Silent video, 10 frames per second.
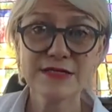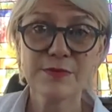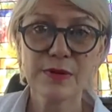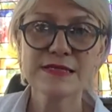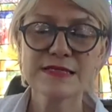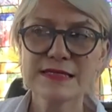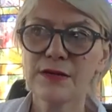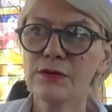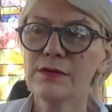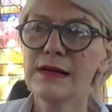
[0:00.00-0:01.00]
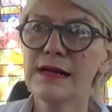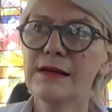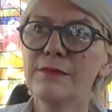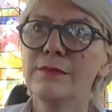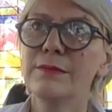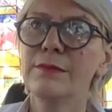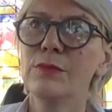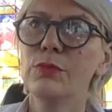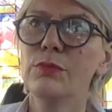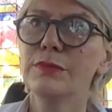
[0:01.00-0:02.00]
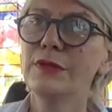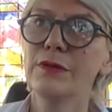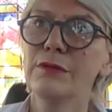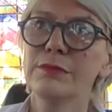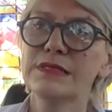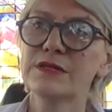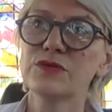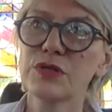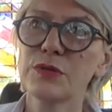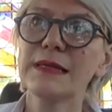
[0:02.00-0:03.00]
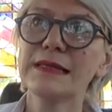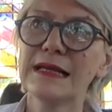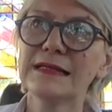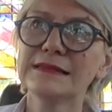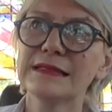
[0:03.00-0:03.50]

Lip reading: to print still. You know, we're still doing that